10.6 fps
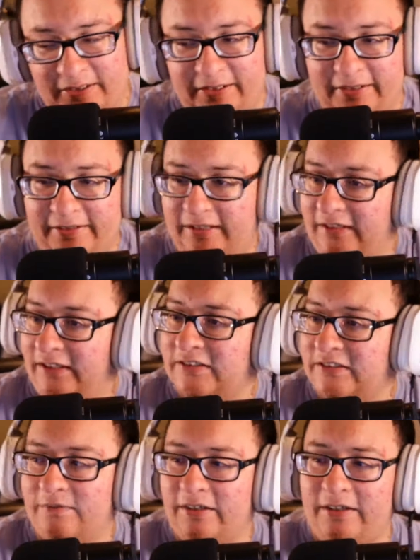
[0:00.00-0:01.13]
and as
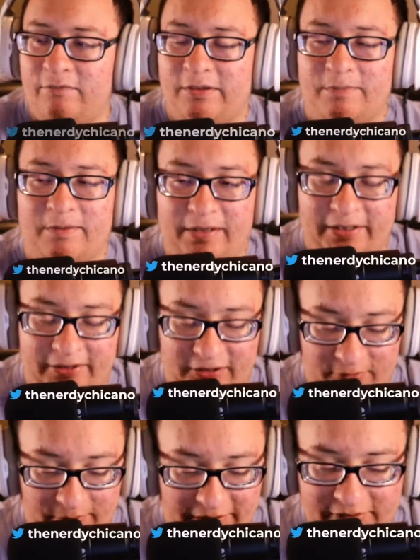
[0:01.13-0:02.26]
of late, we've been making our
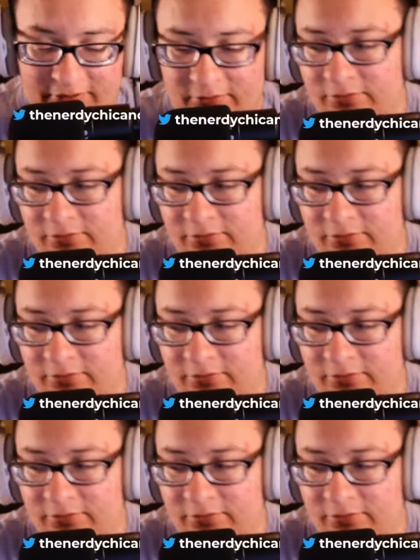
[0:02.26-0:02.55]
way through